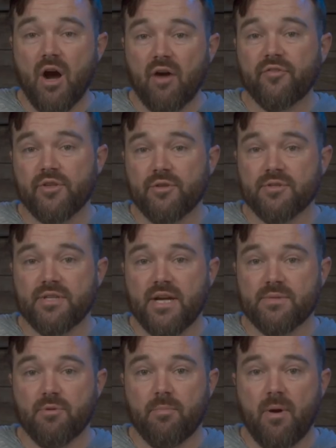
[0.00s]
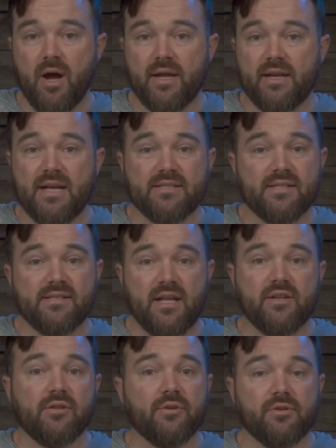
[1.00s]
often use the Osmo Pocket as a
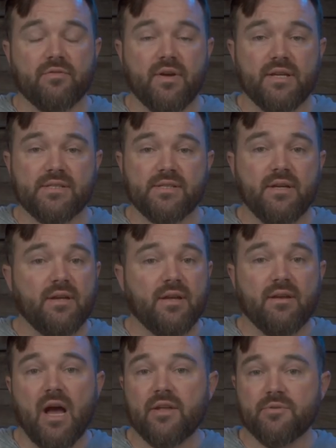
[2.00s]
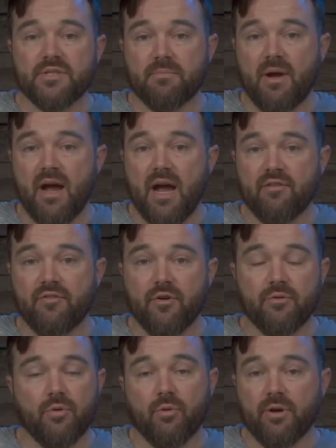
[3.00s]
standalone device, not using my
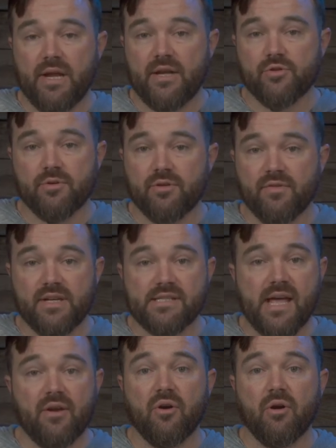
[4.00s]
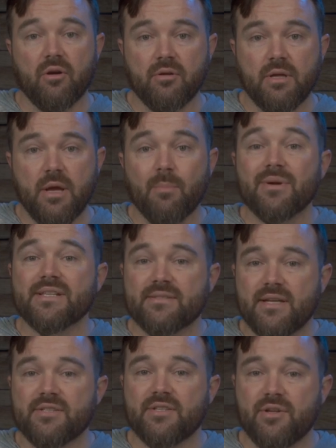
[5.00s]
iPhone or an Android device at all, but it's
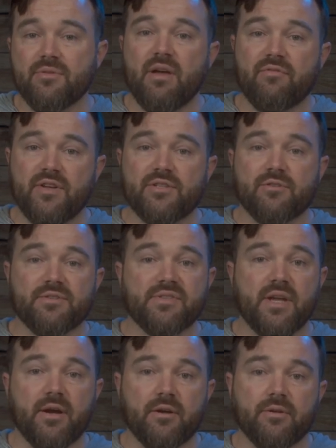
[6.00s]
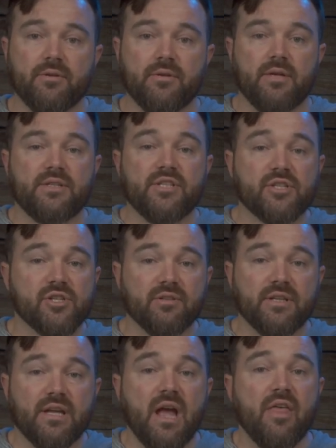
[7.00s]
nice to know that feature is there.
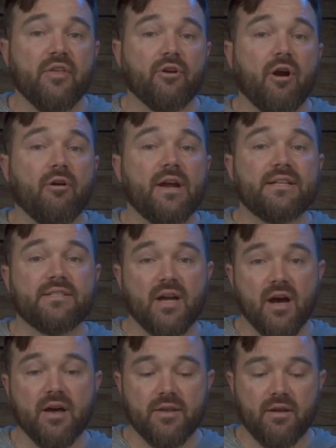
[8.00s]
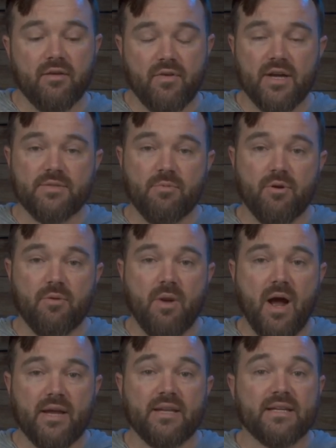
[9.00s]
Additionally, there are a ton of Osmo Pocket